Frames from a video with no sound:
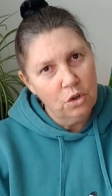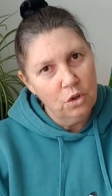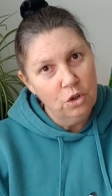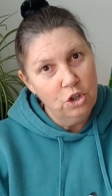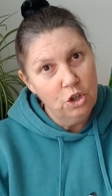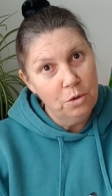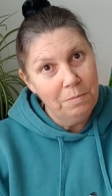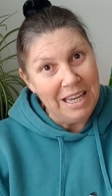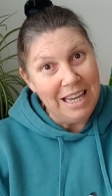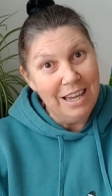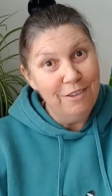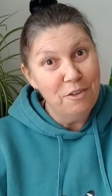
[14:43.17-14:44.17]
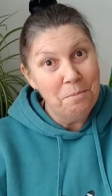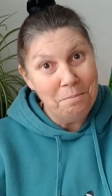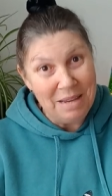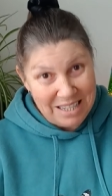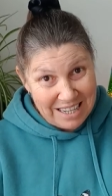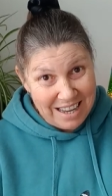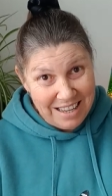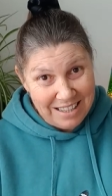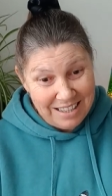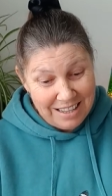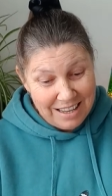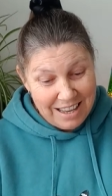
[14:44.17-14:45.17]
could you be even better?
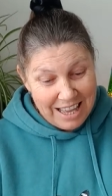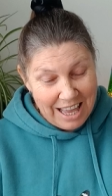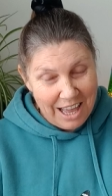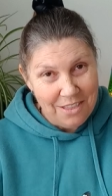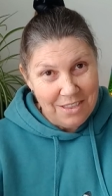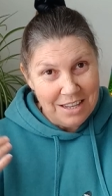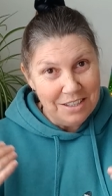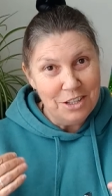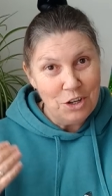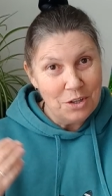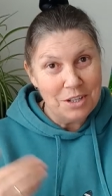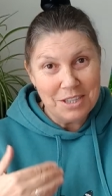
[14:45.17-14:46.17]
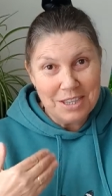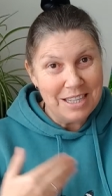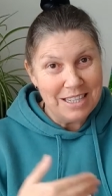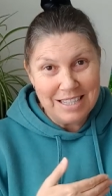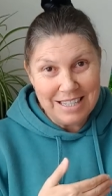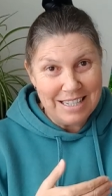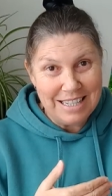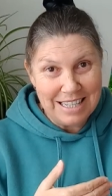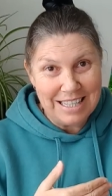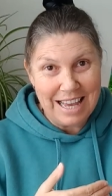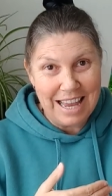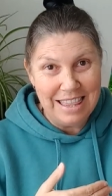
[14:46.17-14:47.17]
And that's not to, this, to
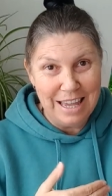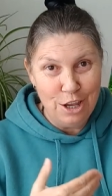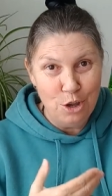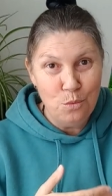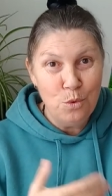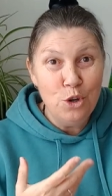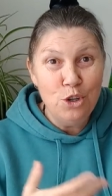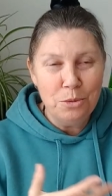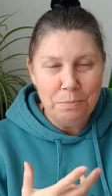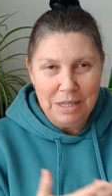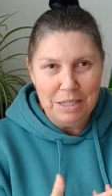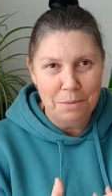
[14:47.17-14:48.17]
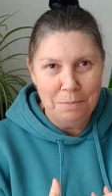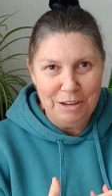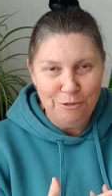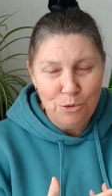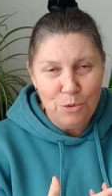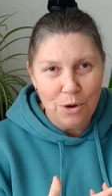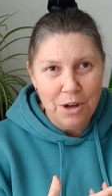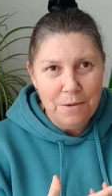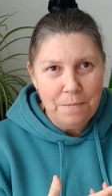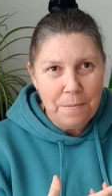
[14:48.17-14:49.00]
say that you weren't better before.